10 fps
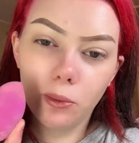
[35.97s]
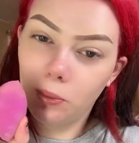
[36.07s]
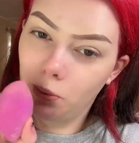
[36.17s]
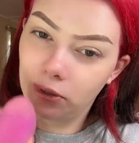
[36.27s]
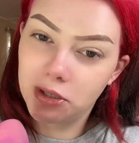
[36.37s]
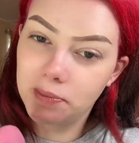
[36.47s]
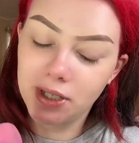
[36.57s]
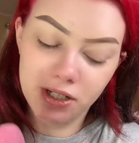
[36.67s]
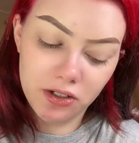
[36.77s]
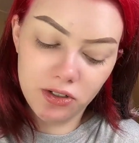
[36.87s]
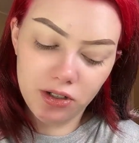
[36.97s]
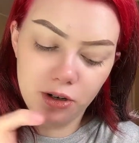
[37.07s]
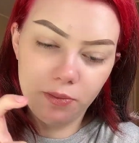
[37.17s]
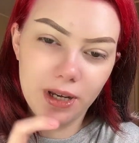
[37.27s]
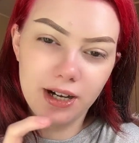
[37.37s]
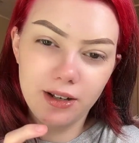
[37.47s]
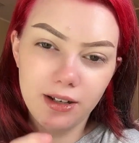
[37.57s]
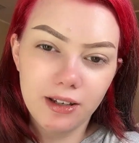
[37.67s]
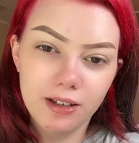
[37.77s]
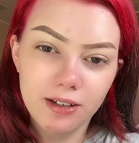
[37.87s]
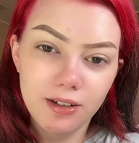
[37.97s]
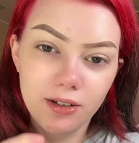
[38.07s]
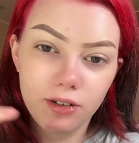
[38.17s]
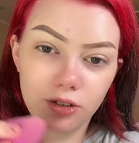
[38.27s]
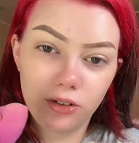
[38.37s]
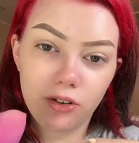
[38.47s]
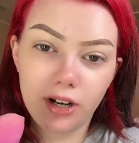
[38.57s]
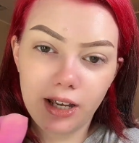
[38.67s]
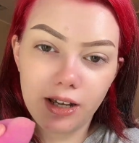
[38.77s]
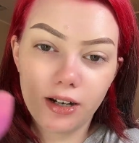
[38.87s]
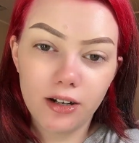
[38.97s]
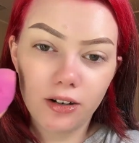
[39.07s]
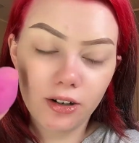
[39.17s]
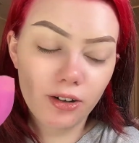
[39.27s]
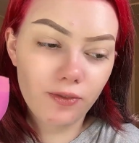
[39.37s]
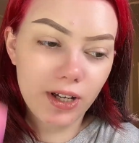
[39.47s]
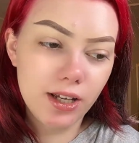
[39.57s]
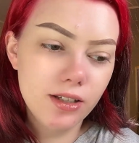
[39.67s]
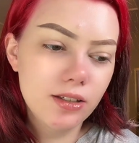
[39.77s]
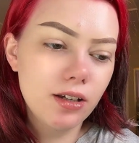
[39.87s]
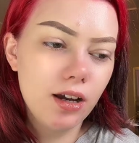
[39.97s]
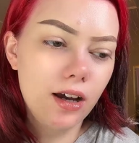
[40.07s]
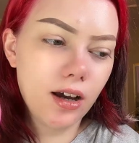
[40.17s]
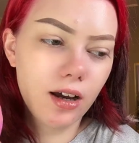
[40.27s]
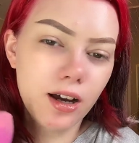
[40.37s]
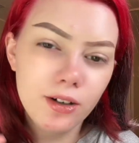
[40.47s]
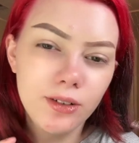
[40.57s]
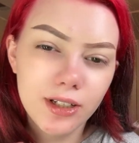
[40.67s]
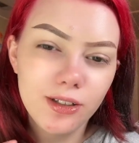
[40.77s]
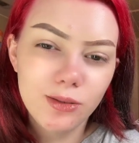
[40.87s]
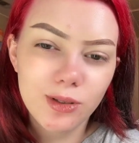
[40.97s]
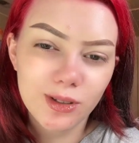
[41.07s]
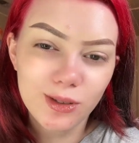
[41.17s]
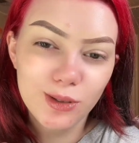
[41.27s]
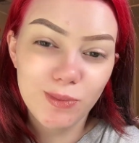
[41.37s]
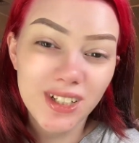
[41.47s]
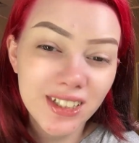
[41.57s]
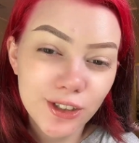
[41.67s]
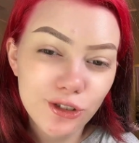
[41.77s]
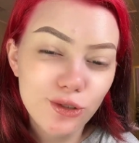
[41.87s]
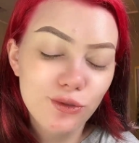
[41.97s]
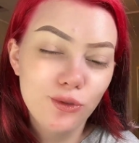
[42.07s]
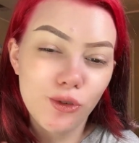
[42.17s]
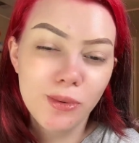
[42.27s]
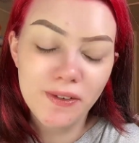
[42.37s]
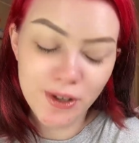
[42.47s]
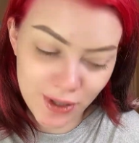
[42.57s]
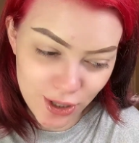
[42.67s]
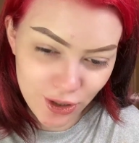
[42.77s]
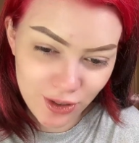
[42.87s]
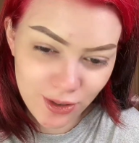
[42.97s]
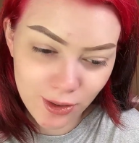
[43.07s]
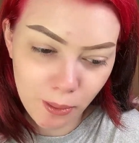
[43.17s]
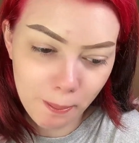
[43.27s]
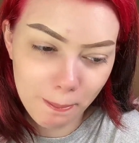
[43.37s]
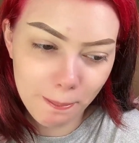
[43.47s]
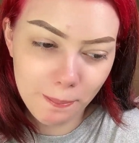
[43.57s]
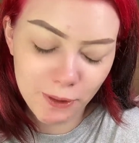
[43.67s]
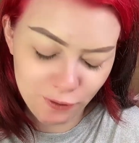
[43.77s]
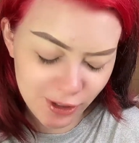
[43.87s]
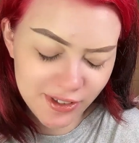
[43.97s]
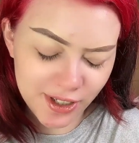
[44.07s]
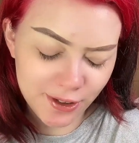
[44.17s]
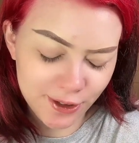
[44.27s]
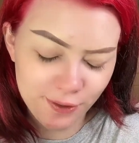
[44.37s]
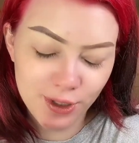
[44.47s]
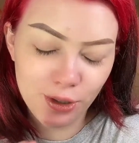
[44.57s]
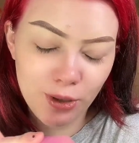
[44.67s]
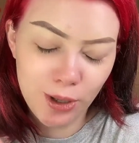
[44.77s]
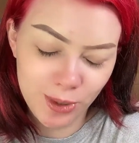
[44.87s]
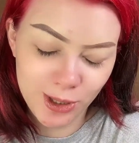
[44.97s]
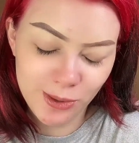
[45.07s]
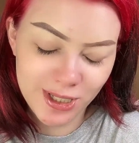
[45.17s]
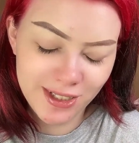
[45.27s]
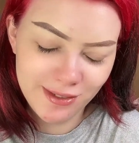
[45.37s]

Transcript: with a sponge, pat it into your hand and not your face. I don't like using a sponge for my foundation, but for the sake of this video, I will do it.